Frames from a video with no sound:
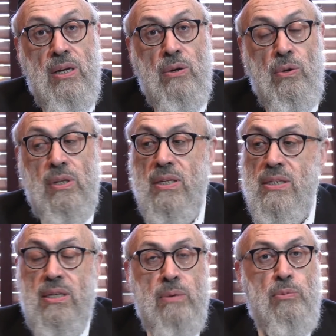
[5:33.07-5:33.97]
All the
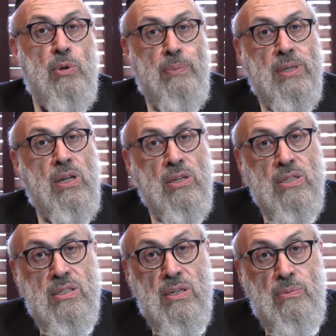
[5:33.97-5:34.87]
Nesiim brought
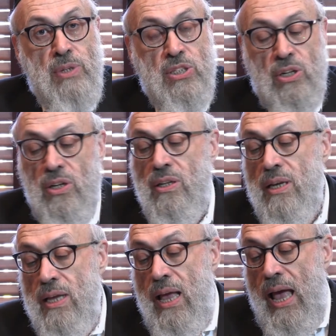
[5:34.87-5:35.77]
matanas to the Mishkan,
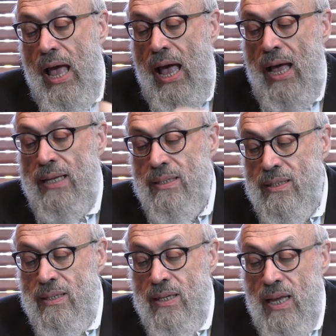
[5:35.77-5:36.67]

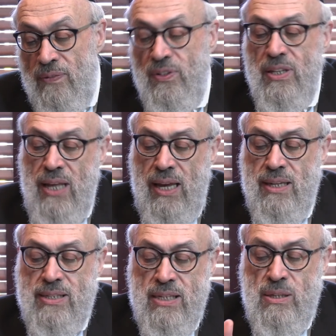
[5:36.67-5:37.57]
and after that
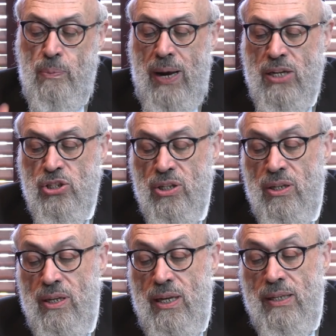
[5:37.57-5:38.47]
it says the parsha
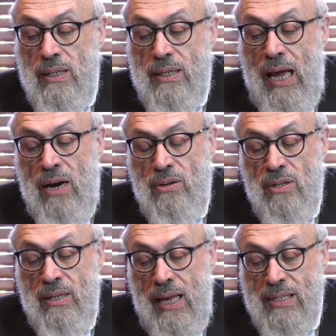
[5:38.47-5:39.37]
that
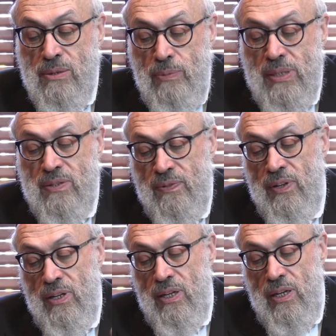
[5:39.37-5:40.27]
Aaron has a
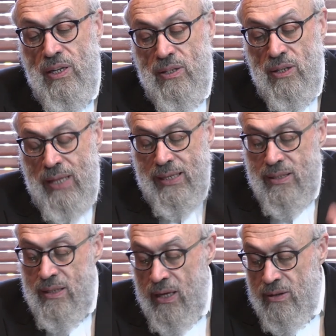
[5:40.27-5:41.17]
mitzvah to light the
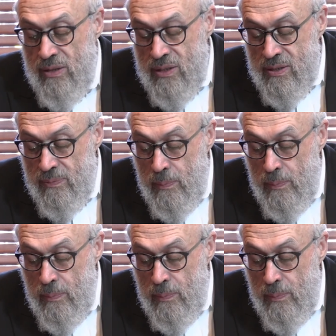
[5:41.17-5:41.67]
neiros.